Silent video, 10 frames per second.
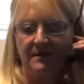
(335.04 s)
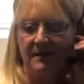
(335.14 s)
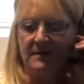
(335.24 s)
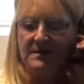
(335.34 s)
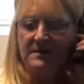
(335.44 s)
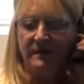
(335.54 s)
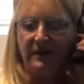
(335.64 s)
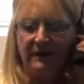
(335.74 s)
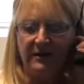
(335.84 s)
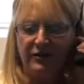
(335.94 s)
And this is
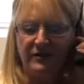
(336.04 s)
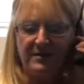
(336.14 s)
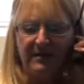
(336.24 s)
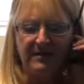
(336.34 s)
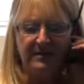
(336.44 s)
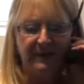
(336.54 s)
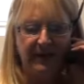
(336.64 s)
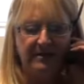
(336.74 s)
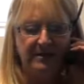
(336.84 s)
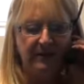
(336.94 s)
very interesting to
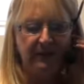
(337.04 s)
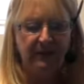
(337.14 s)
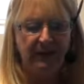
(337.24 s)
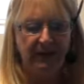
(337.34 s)
me too.